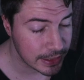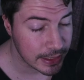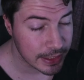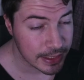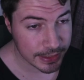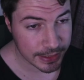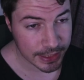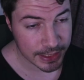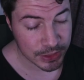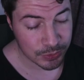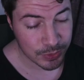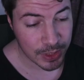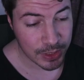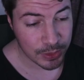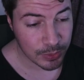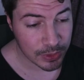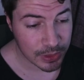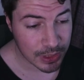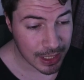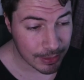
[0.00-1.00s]
This one
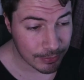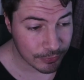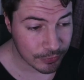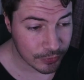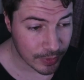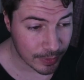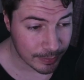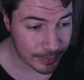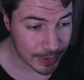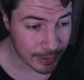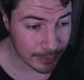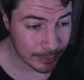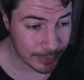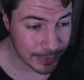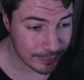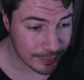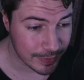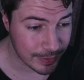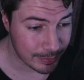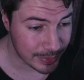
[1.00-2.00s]
will come from the
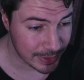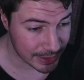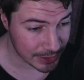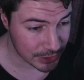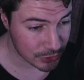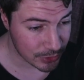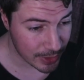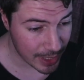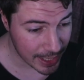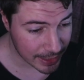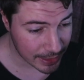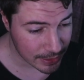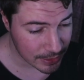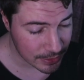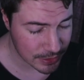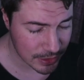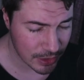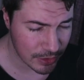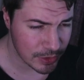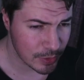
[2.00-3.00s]
PvP track,
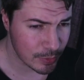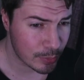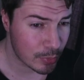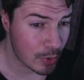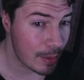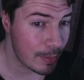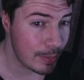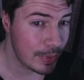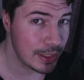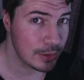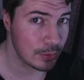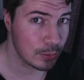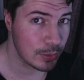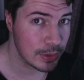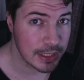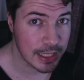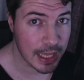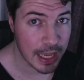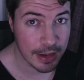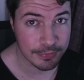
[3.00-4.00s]
so you probably will
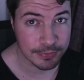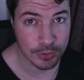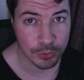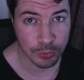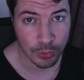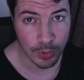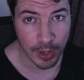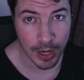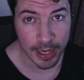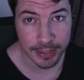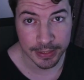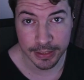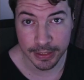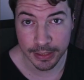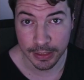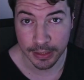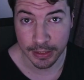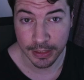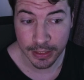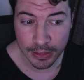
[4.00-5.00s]
have to grind a
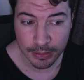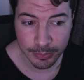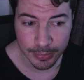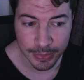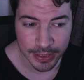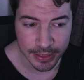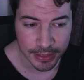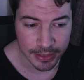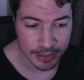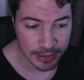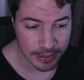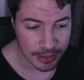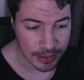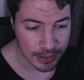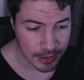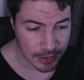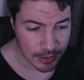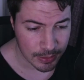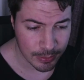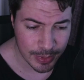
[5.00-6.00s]
little bit,
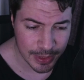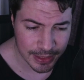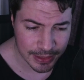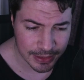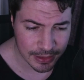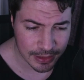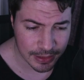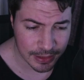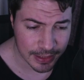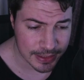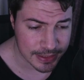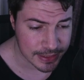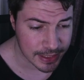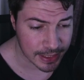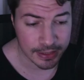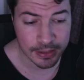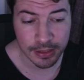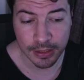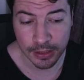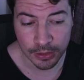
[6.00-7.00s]
but let's
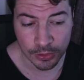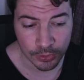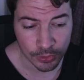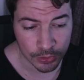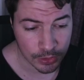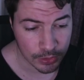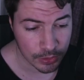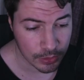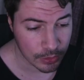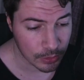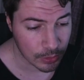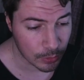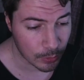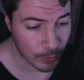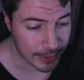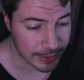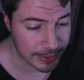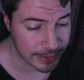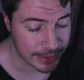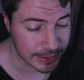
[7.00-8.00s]
take a look
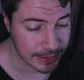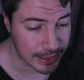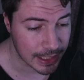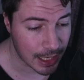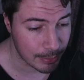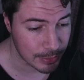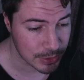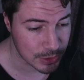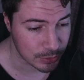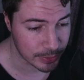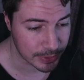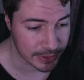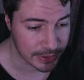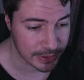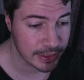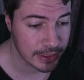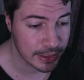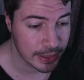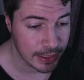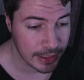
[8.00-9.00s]
what it comes with.
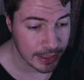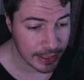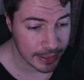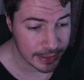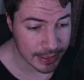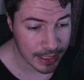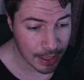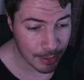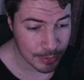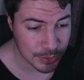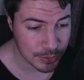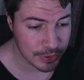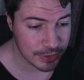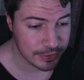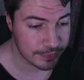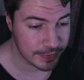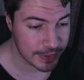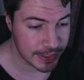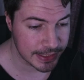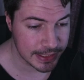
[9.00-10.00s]
It comes with
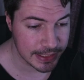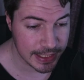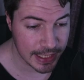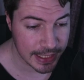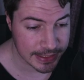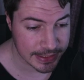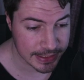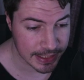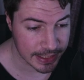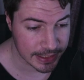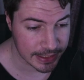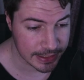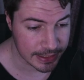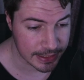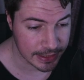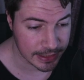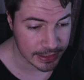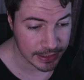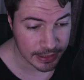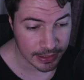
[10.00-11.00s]
30
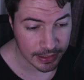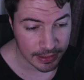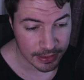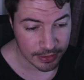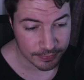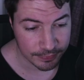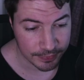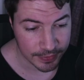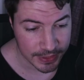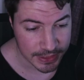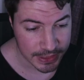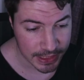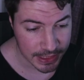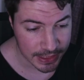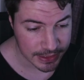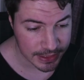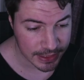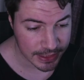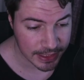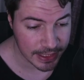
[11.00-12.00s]
dexterity,
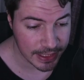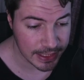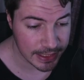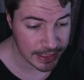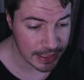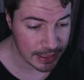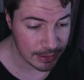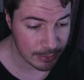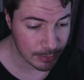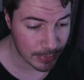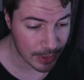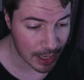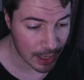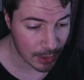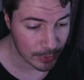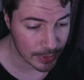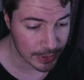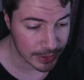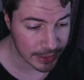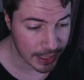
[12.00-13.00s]
vicious, keenly
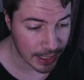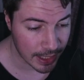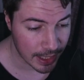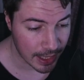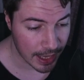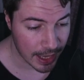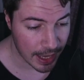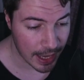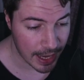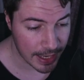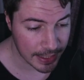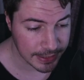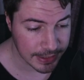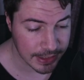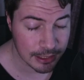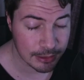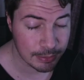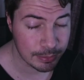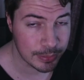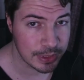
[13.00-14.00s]
empowered, and
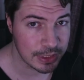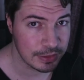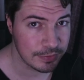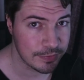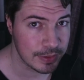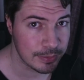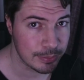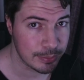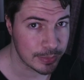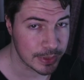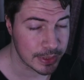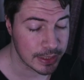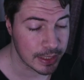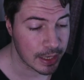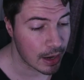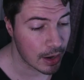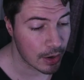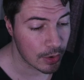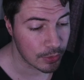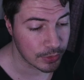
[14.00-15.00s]
a PvP
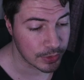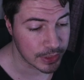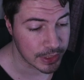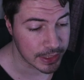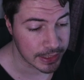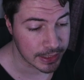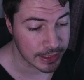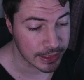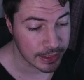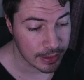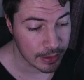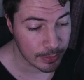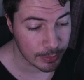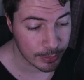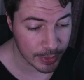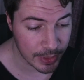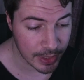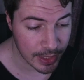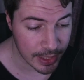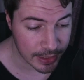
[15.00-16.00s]
only
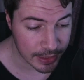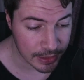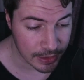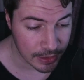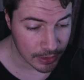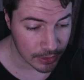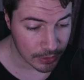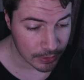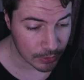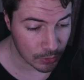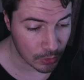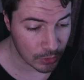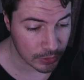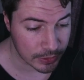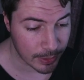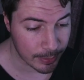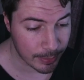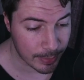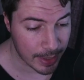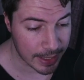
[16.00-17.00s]
perk called
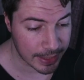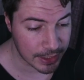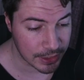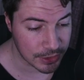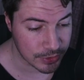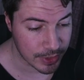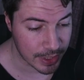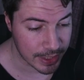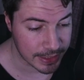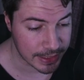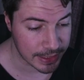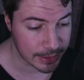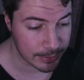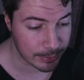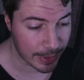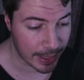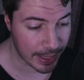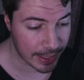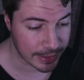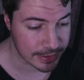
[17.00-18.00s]
Penetrating
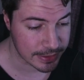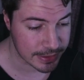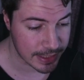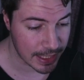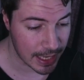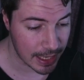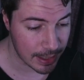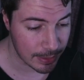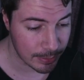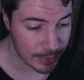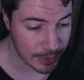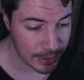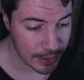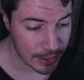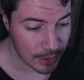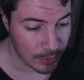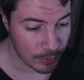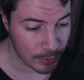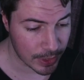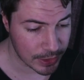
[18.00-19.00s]
Backstab,
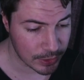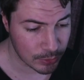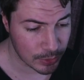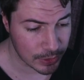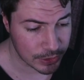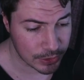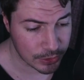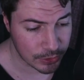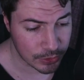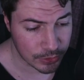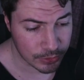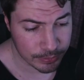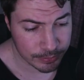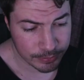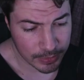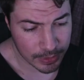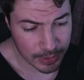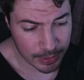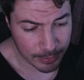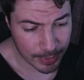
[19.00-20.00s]
where you will do
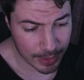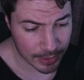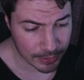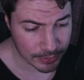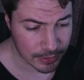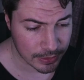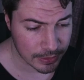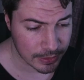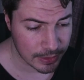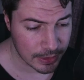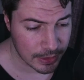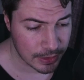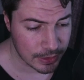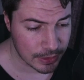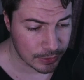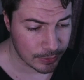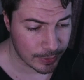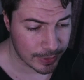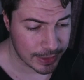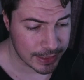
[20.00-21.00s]
about
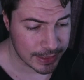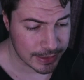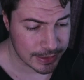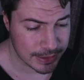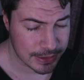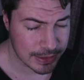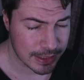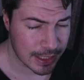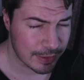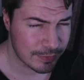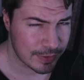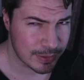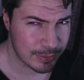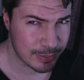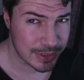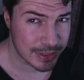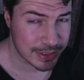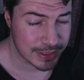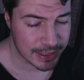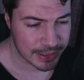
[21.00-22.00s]

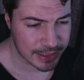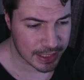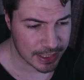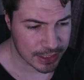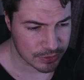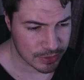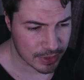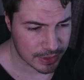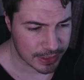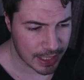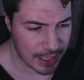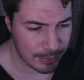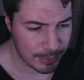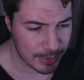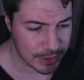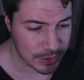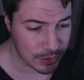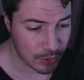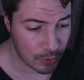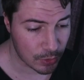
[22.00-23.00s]
27% extra
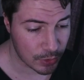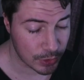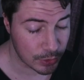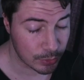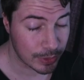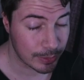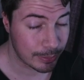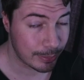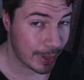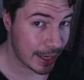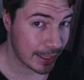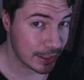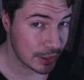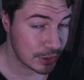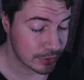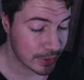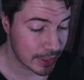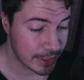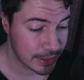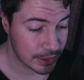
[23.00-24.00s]
damage, or you will
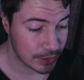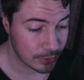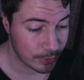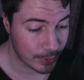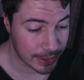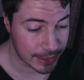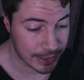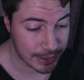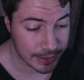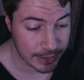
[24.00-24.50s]
penetrate 27%